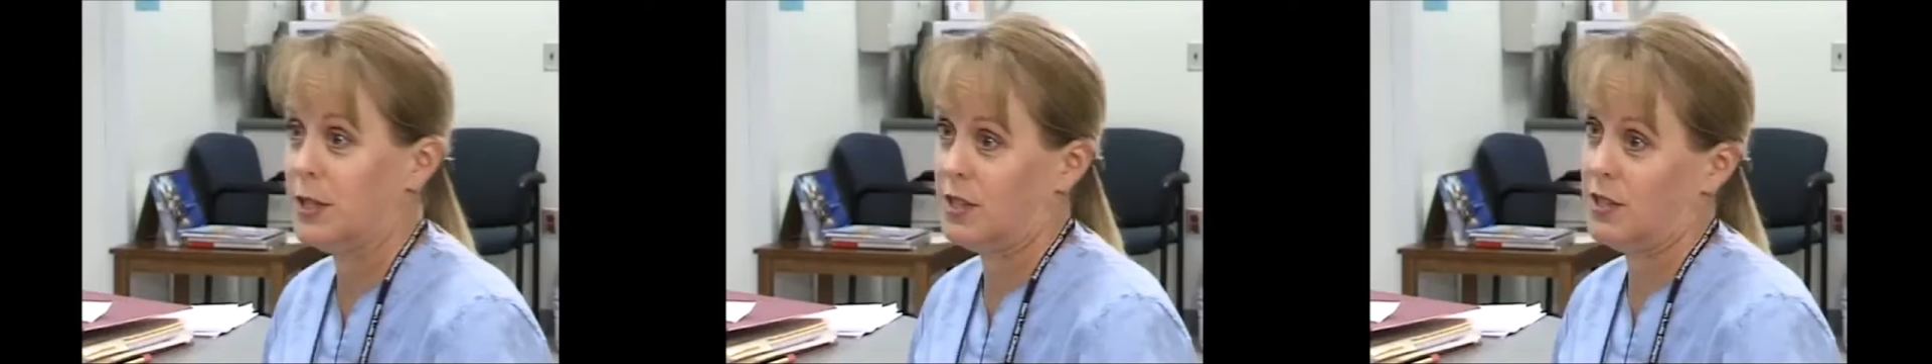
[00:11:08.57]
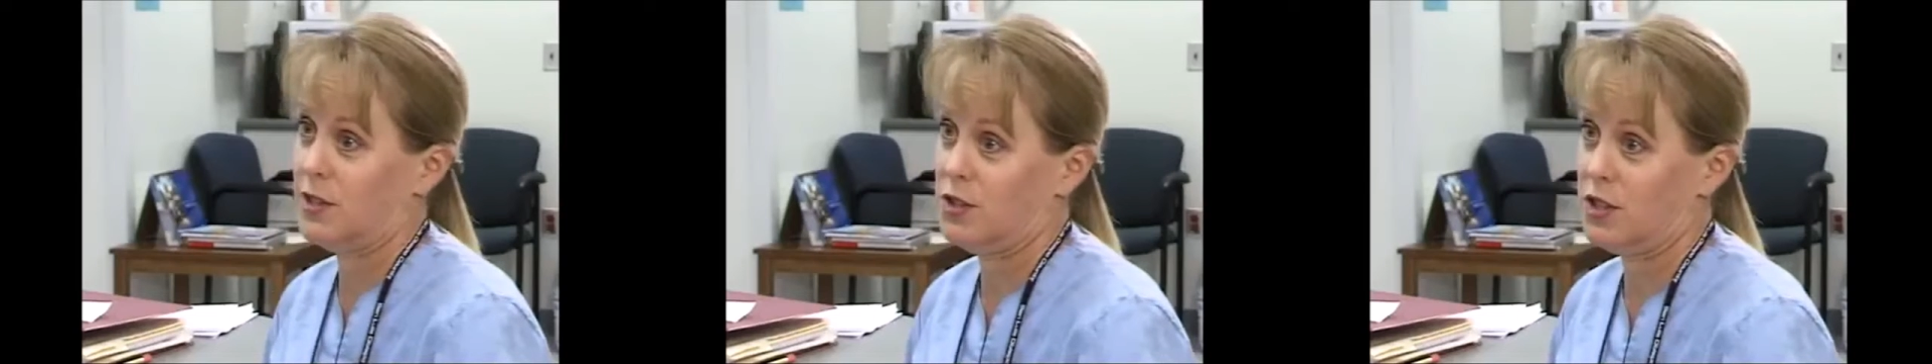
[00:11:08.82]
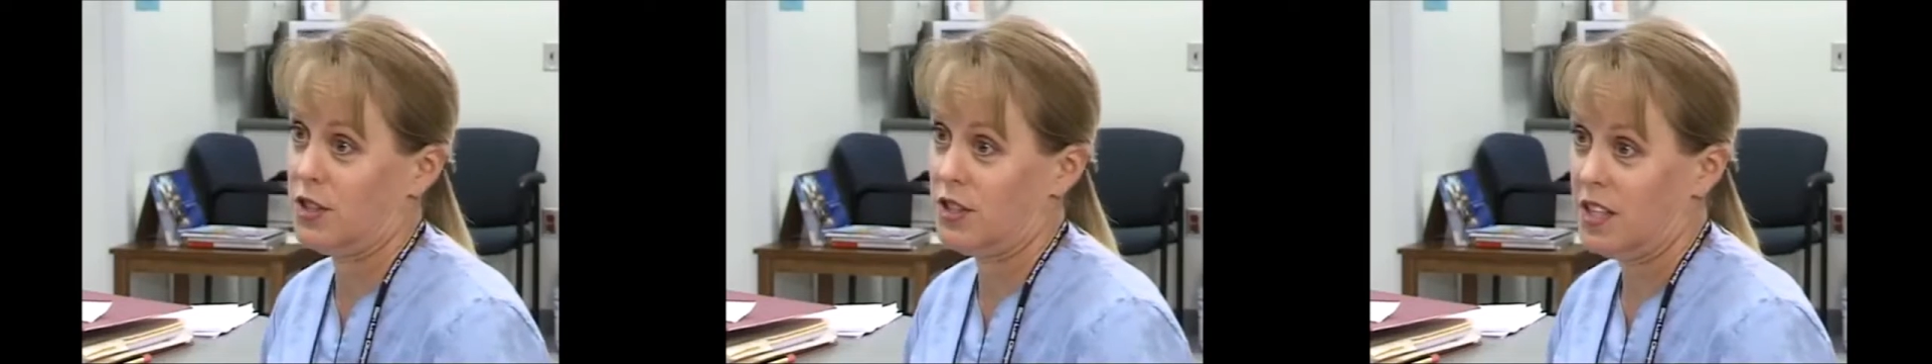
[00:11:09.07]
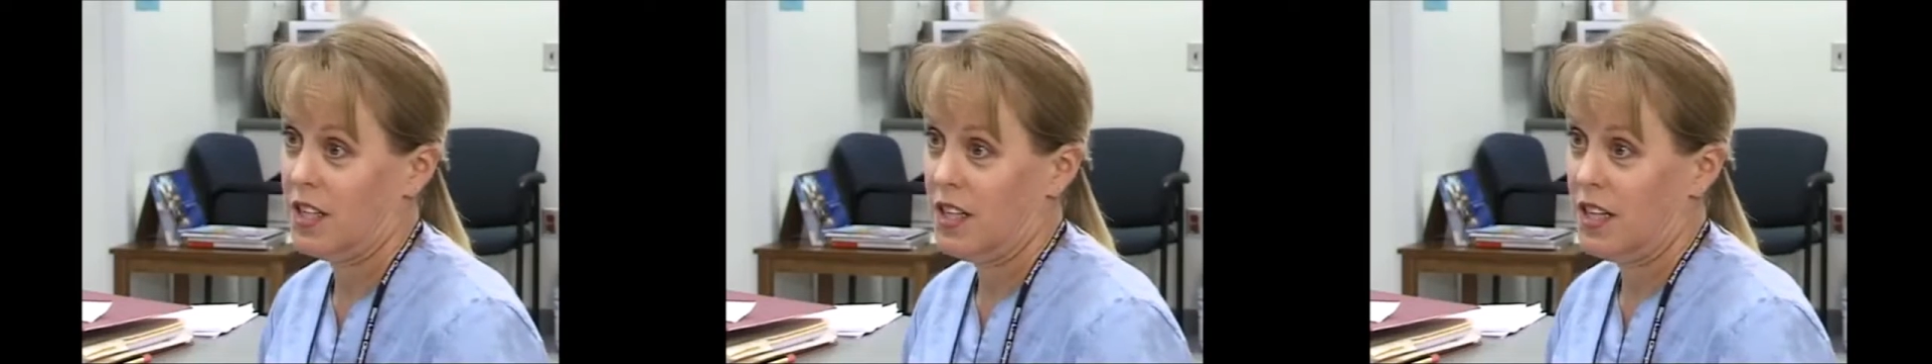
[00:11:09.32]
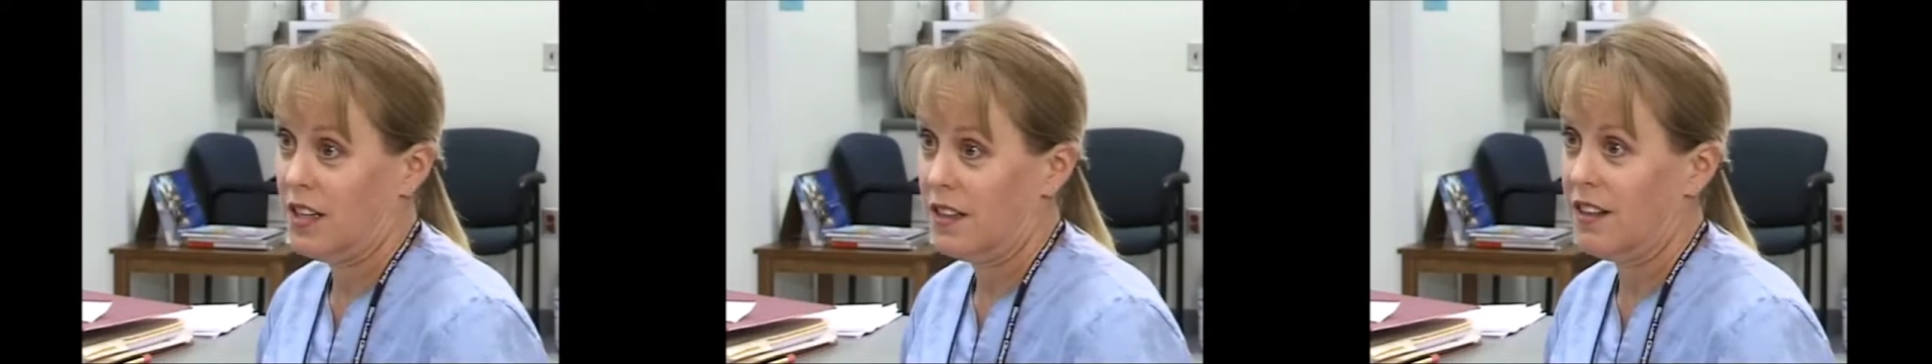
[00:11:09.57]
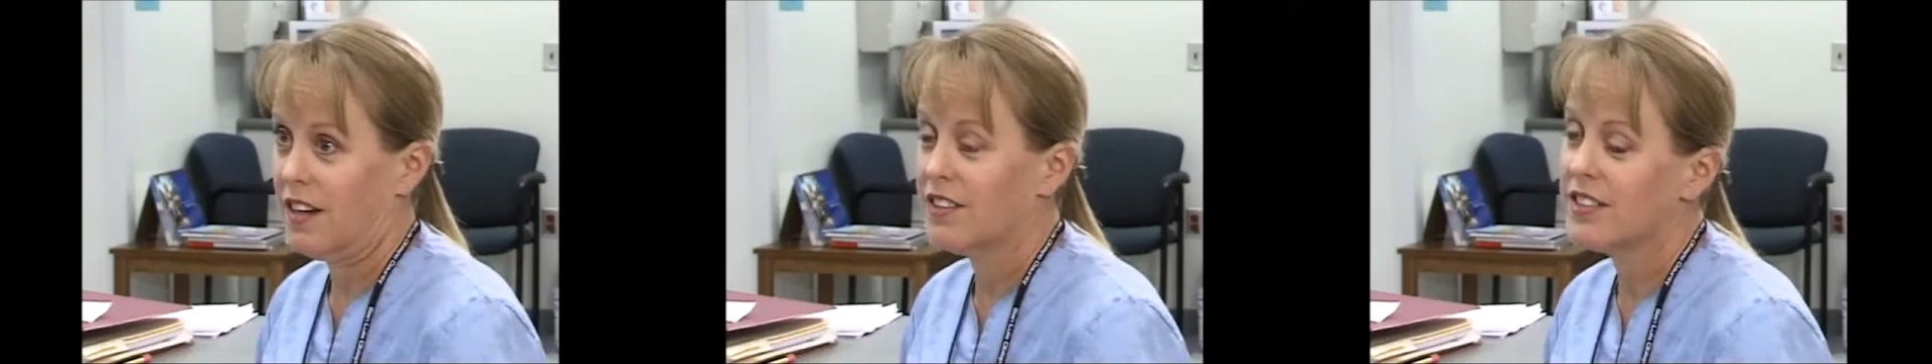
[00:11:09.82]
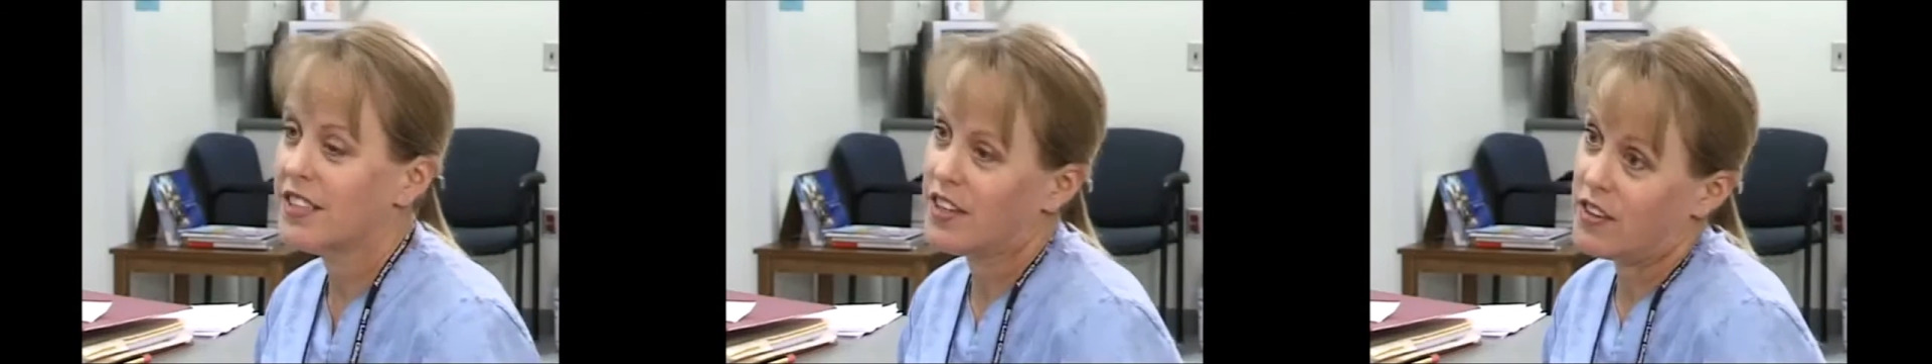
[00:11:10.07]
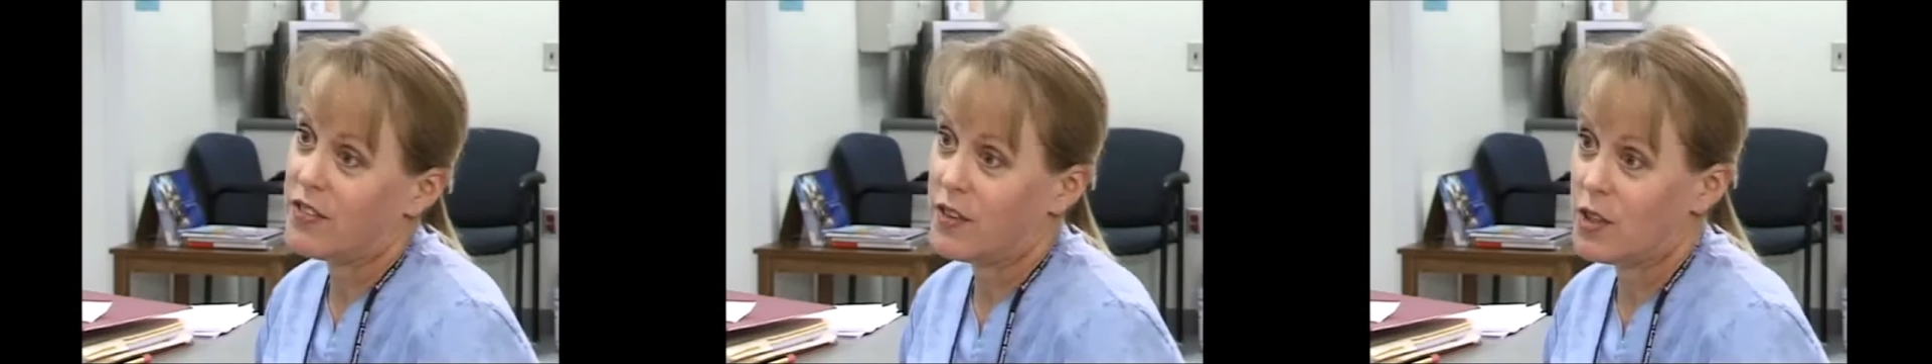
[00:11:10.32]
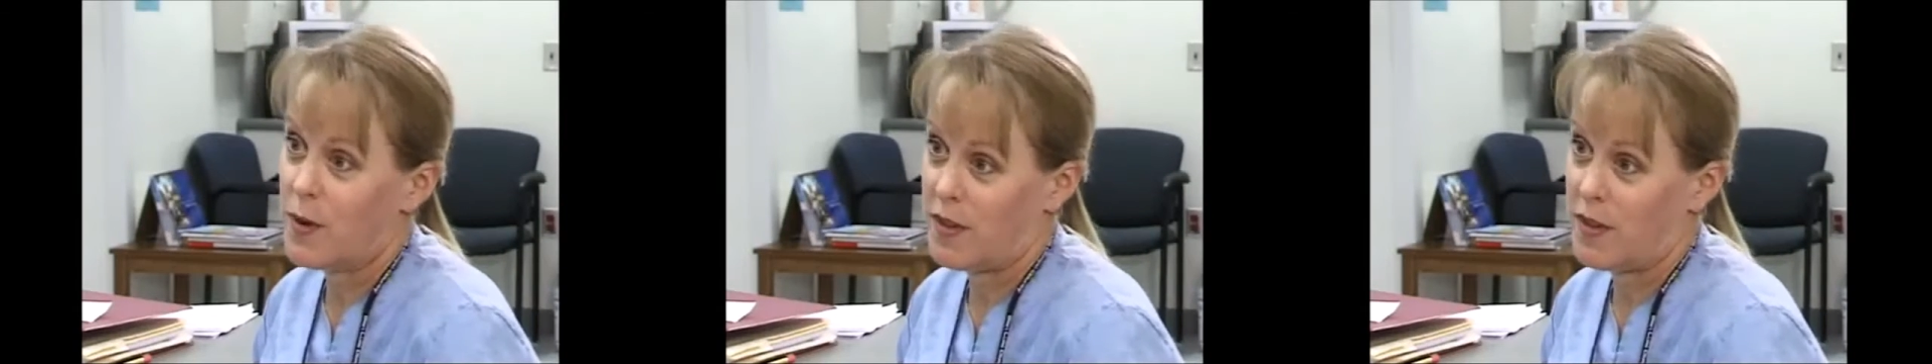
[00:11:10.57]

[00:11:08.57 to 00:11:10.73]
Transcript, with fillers: be the solution. I'll see how they feel